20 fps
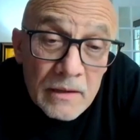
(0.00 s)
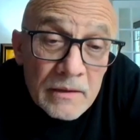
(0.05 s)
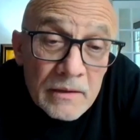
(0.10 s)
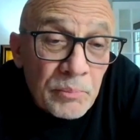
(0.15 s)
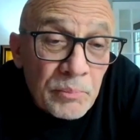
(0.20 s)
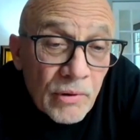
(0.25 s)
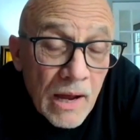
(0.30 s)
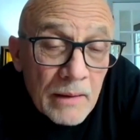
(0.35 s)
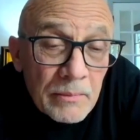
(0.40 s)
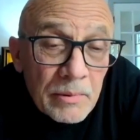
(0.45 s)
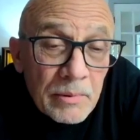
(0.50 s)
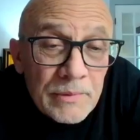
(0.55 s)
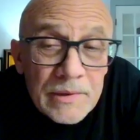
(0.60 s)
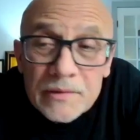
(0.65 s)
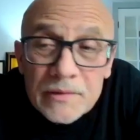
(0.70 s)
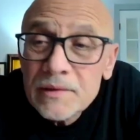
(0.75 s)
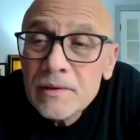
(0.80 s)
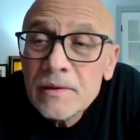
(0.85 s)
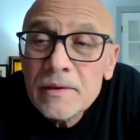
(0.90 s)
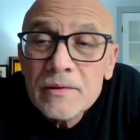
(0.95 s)
The problem
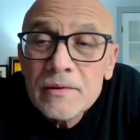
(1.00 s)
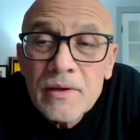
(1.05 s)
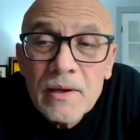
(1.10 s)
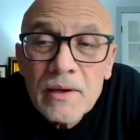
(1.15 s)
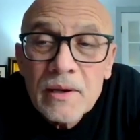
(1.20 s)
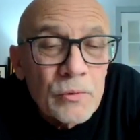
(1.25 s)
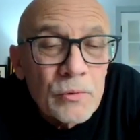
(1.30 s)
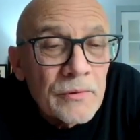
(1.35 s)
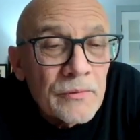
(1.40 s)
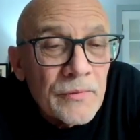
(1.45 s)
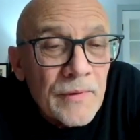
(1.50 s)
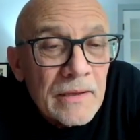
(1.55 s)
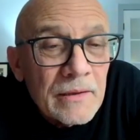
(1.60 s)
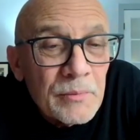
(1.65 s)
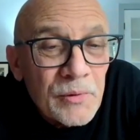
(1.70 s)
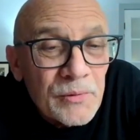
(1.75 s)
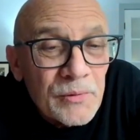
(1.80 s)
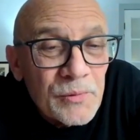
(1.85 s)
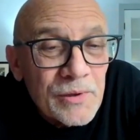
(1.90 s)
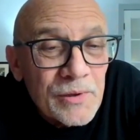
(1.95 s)
is the things that were
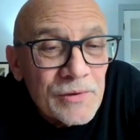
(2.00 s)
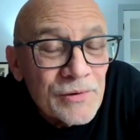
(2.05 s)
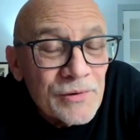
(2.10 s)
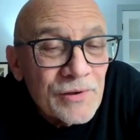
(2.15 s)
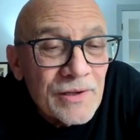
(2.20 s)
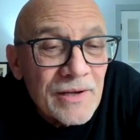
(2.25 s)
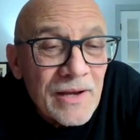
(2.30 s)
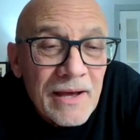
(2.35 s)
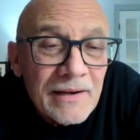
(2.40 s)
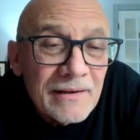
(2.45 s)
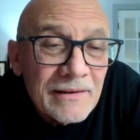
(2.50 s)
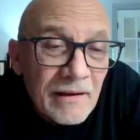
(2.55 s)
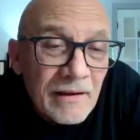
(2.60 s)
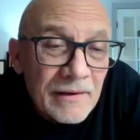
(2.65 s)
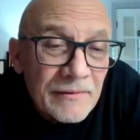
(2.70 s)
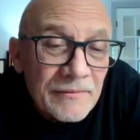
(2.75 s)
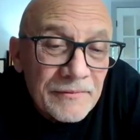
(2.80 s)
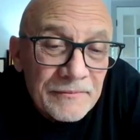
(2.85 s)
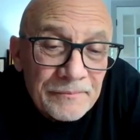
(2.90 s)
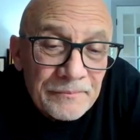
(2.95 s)
available to us early on in
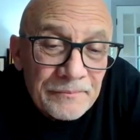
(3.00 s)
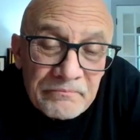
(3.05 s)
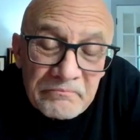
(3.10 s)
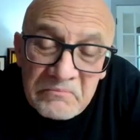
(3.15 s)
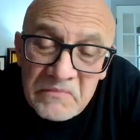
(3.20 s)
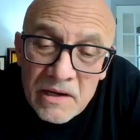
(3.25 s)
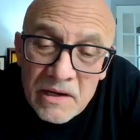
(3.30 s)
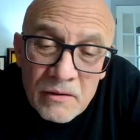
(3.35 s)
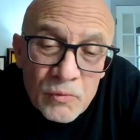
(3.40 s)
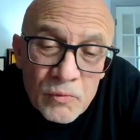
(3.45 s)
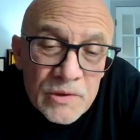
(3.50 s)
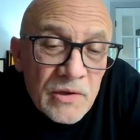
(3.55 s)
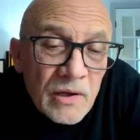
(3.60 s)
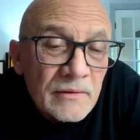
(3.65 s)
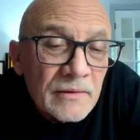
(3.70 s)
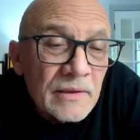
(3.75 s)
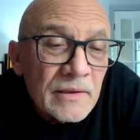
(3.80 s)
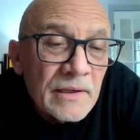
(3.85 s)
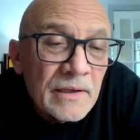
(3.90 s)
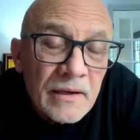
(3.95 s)
life
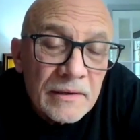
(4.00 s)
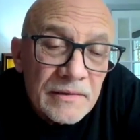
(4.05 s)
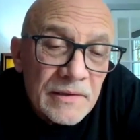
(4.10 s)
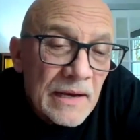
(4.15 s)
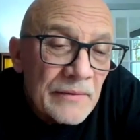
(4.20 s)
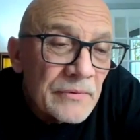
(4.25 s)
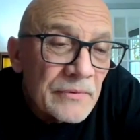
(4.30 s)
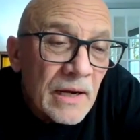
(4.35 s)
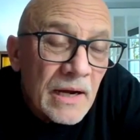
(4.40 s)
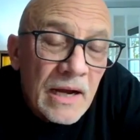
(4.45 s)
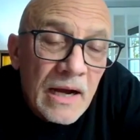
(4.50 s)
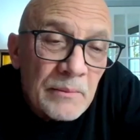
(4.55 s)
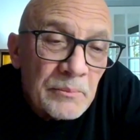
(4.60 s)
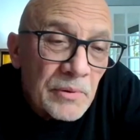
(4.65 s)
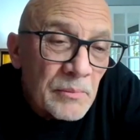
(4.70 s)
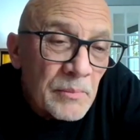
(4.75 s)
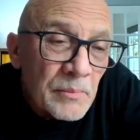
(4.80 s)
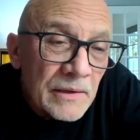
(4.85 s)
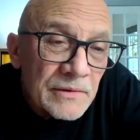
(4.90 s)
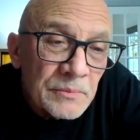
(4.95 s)
resulted in us having to
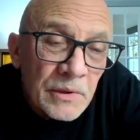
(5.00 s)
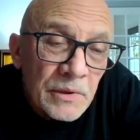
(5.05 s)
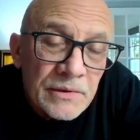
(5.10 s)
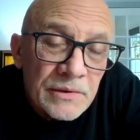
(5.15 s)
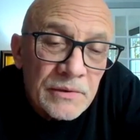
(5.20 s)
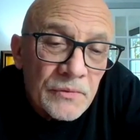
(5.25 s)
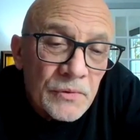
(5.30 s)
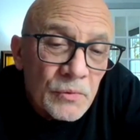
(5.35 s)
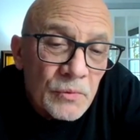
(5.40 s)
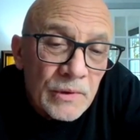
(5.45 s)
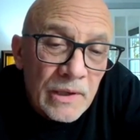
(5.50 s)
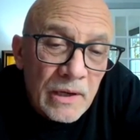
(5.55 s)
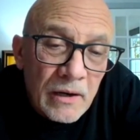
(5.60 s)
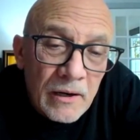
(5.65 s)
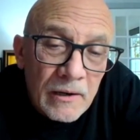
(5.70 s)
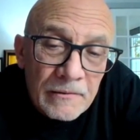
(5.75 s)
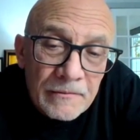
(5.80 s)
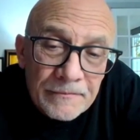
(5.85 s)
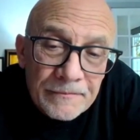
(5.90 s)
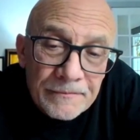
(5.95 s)
compromise much of who we
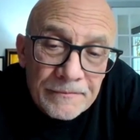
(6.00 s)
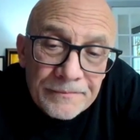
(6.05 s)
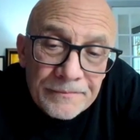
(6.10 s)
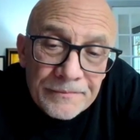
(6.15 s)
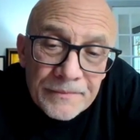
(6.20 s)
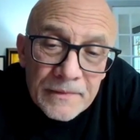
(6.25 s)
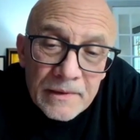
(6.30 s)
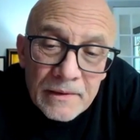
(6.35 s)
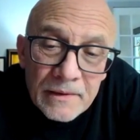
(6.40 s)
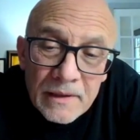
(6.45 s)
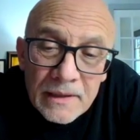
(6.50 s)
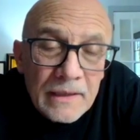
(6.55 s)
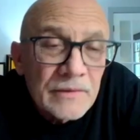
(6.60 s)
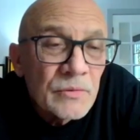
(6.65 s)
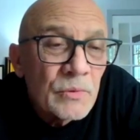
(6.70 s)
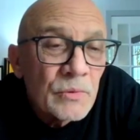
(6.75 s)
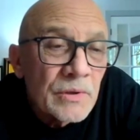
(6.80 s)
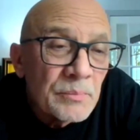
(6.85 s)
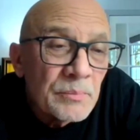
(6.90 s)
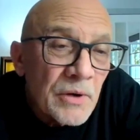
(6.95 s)
are. And
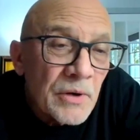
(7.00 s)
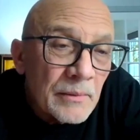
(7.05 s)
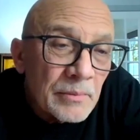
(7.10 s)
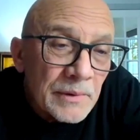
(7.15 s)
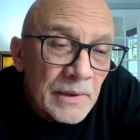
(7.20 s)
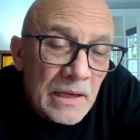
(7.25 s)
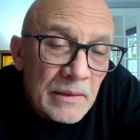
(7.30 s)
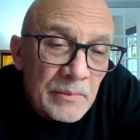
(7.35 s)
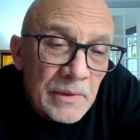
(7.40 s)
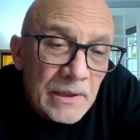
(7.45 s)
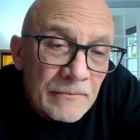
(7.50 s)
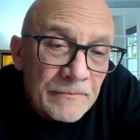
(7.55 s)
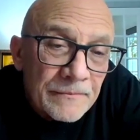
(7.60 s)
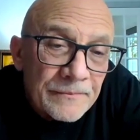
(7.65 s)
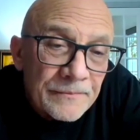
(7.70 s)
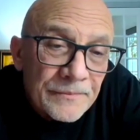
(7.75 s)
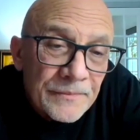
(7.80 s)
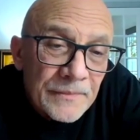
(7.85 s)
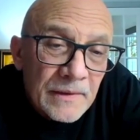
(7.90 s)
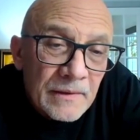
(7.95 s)
that's where the problem came in.
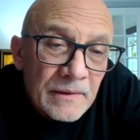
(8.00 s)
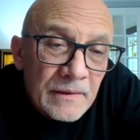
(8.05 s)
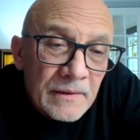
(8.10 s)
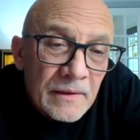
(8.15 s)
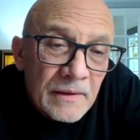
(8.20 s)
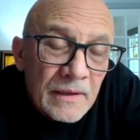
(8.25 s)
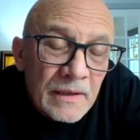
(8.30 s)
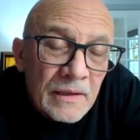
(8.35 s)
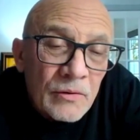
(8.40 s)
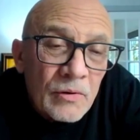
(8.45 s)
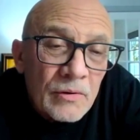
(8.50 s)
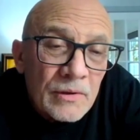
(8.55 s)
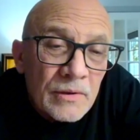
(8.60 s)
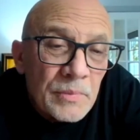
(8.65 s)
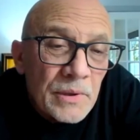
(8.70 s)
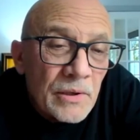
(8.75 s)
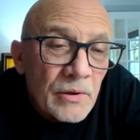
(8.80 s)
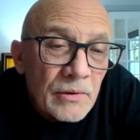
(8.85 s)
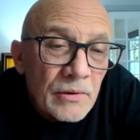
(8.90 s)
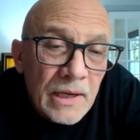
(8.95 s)
In order to
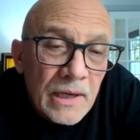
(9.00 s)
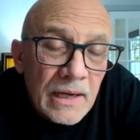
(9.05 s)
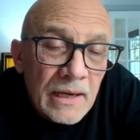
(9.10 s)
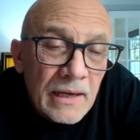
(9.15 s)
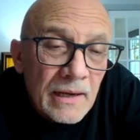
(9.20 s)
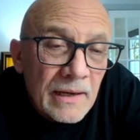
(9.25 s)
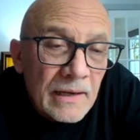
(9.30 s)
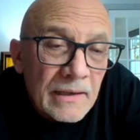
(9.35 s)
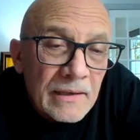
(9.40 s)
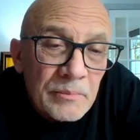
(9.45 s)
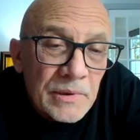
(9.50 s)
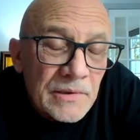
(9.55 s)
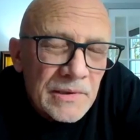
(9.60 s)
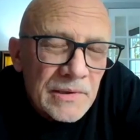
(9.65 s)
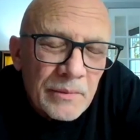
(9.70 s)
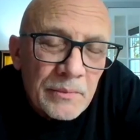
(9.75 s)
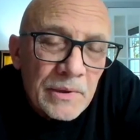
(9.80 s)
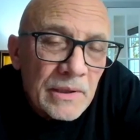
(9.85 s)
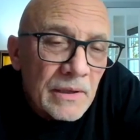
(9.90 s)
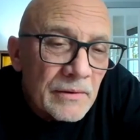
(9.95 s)
be okay, I had to be
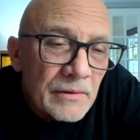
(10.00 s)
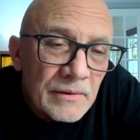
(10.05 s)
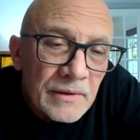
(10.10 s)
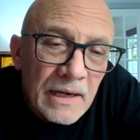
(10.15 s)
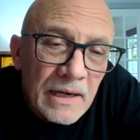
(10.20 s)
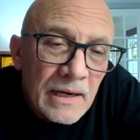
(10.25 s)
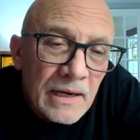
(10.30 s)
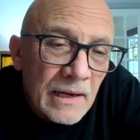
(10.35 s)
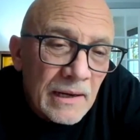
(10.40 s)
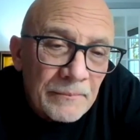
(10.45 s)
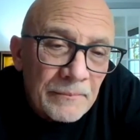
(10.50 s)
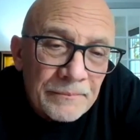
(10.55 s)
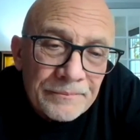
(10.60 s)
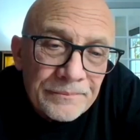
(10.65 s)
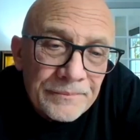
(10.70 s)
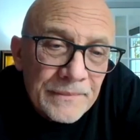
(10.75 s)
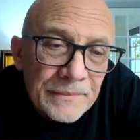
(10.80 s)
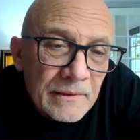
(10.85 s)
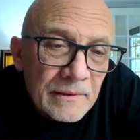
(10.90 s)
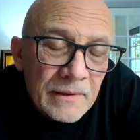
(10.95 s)
somebody other than I am.
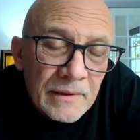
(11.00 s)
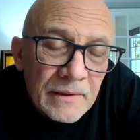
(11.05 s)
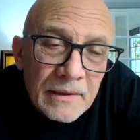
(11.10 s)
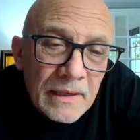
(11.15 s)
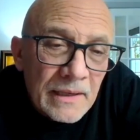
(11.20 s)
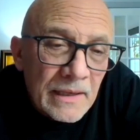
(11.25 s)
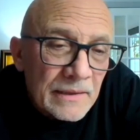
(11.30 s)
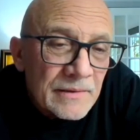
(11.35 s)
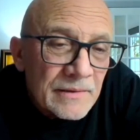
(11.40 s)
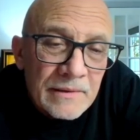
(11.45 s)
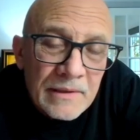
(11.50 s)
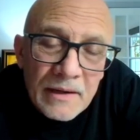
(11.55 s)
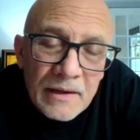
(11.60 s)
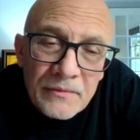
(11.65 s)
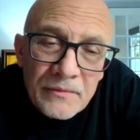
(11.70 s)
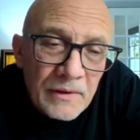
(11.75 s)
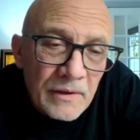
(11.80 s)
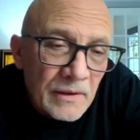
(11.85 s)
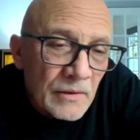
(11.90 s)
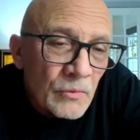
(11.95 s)
And that's
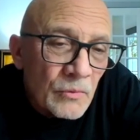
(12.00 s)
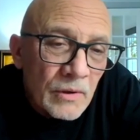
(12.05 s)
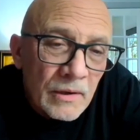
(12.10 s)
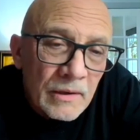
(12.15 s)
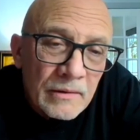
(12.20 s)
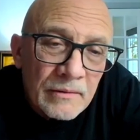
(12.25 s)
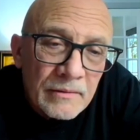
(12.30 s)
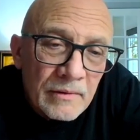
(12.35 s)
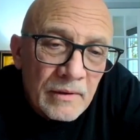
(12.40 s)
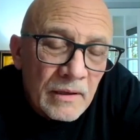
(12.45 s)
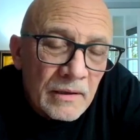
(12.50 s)
never going to work.